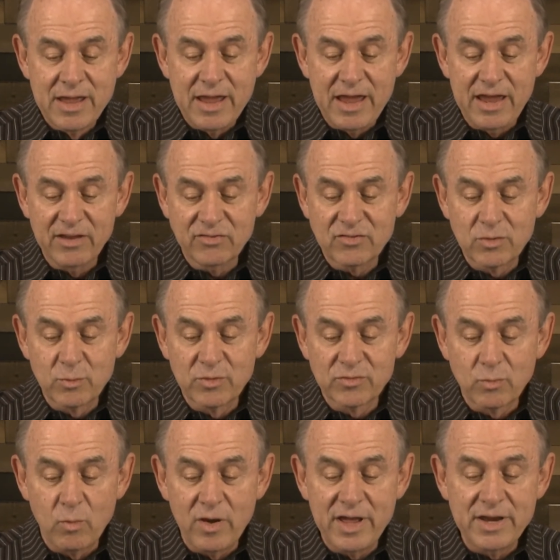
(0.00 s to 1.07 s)
Esther was
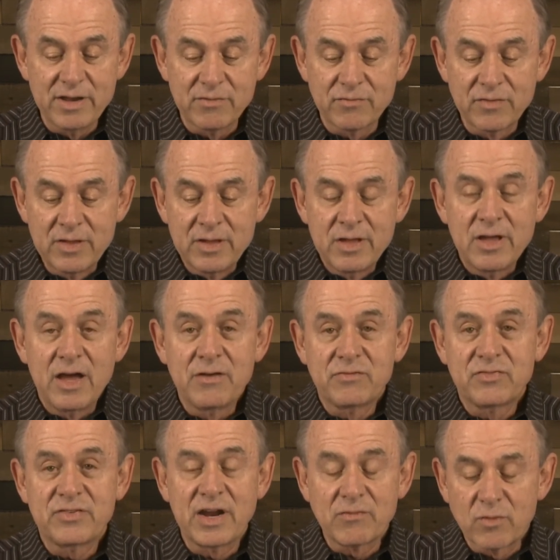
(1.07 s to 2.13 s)
one of
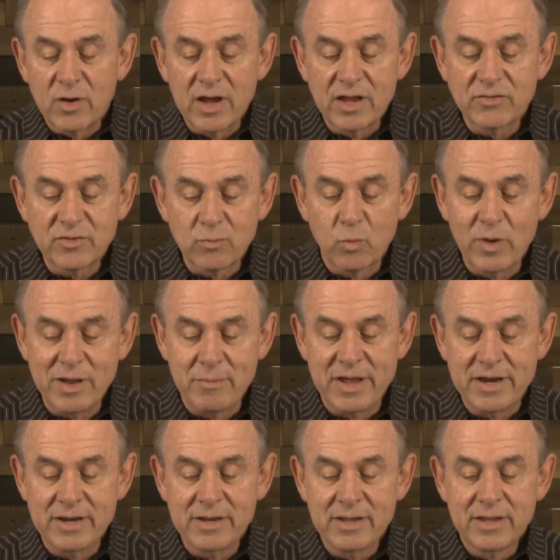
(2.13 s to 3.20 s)
several hundred
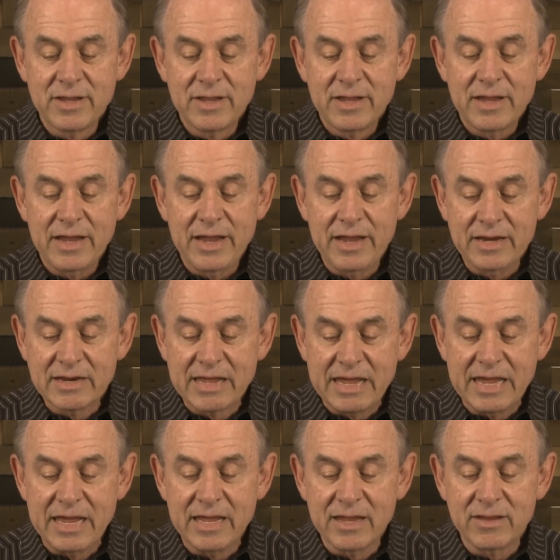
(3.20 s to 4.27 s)
women in
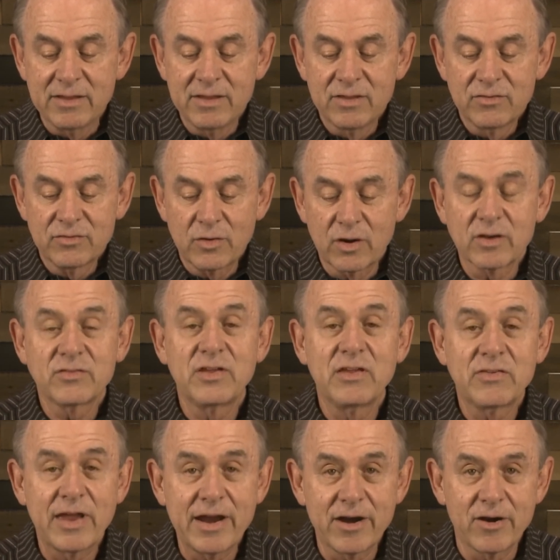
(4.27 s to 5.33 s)
King Xerxes'
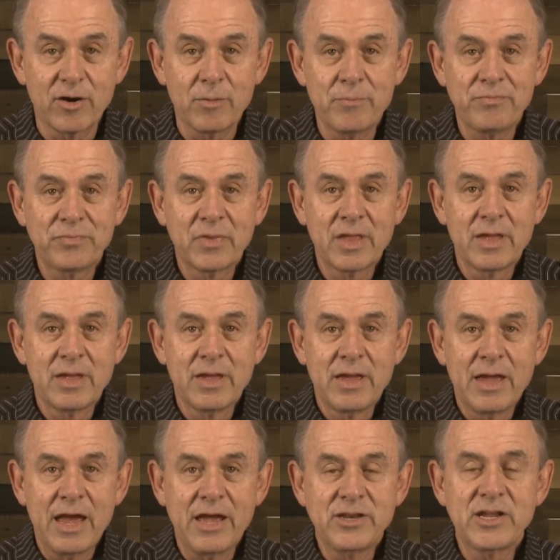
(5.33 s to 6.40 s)
harem,
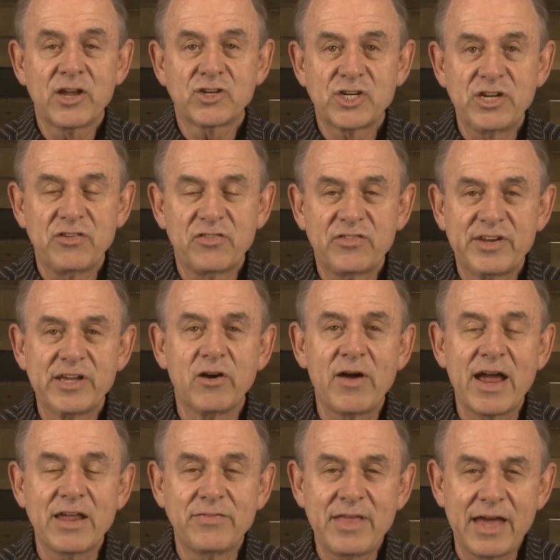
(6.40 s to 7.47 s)
and yet she still
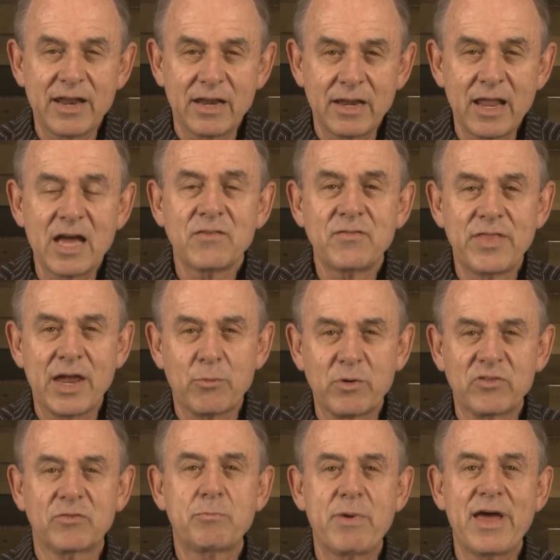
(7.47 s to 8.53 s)
had that love and that
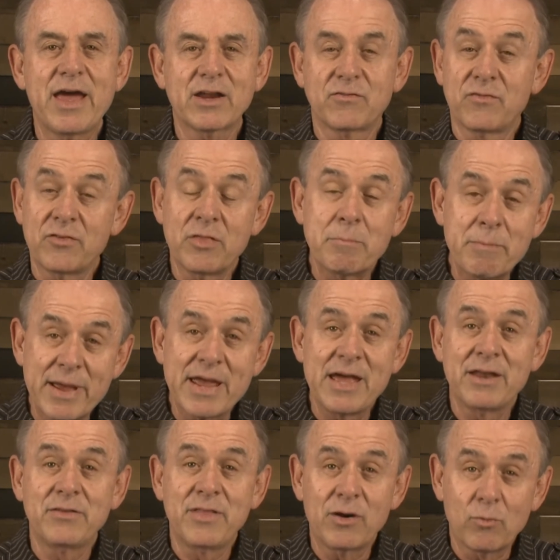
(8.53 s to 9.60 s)
respect for the
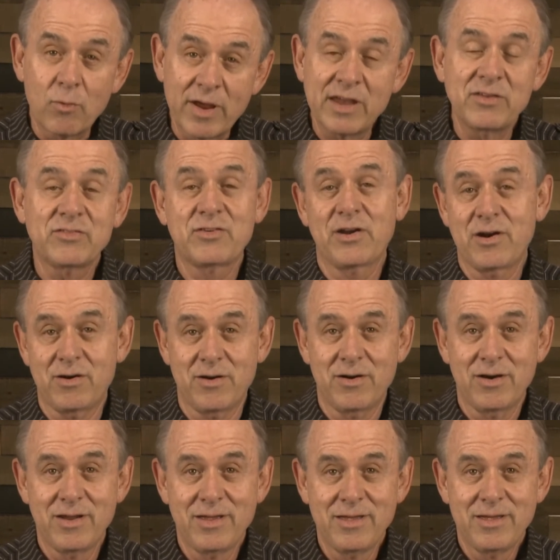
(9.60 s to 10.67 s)
man that raised her.
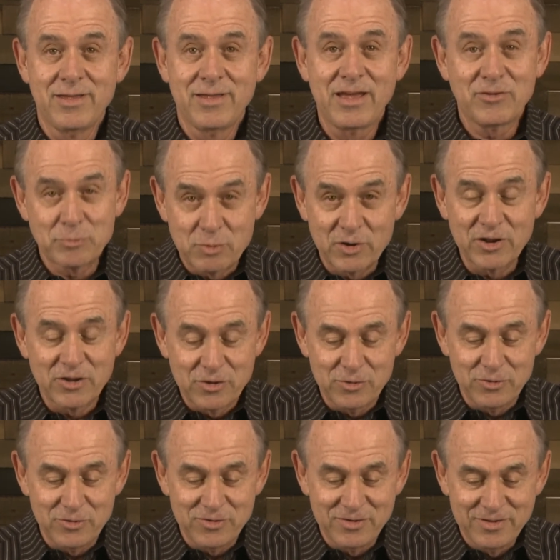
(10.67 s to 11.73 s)
That's pretty
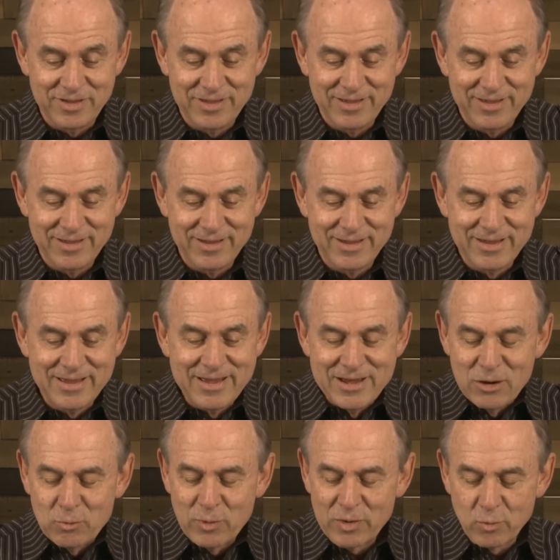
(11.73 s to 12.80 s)
cool.
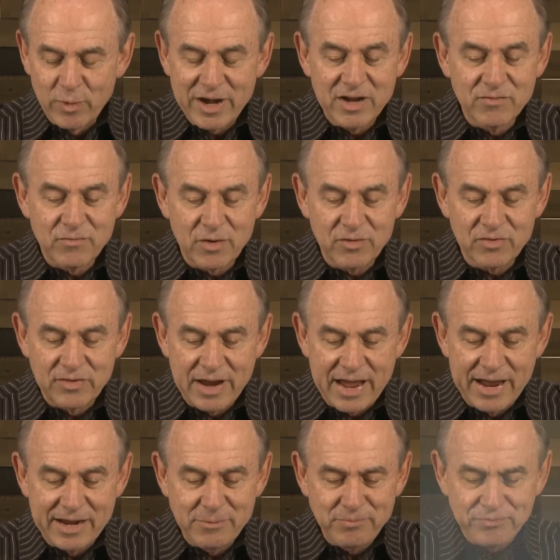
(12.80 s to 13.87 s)
We read in verse
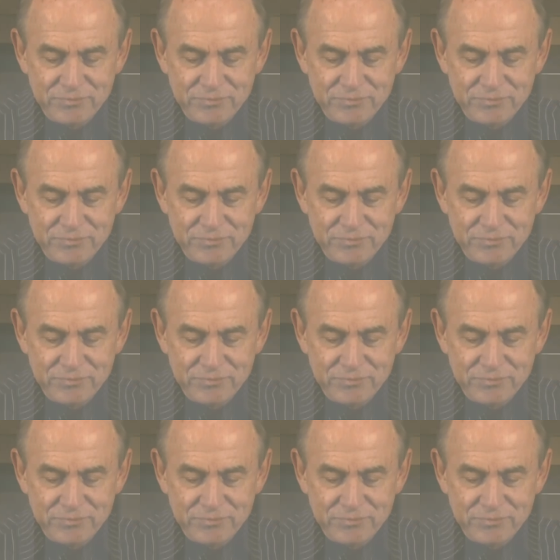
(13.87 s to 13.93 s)
9.